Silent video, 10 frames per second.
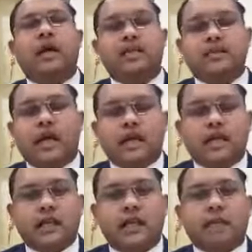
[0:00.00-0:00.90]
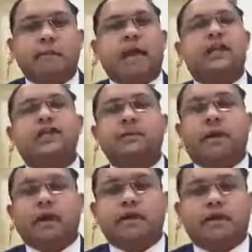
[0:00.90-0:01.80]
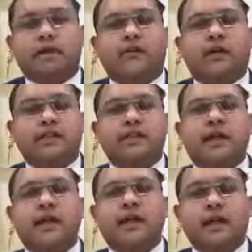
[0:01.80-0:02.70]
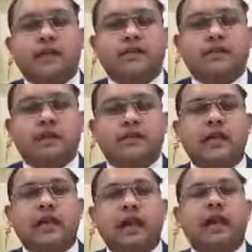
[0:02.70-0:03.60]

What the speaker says: Ajay Sahani, managing partner of Ajay Sahani and Associates,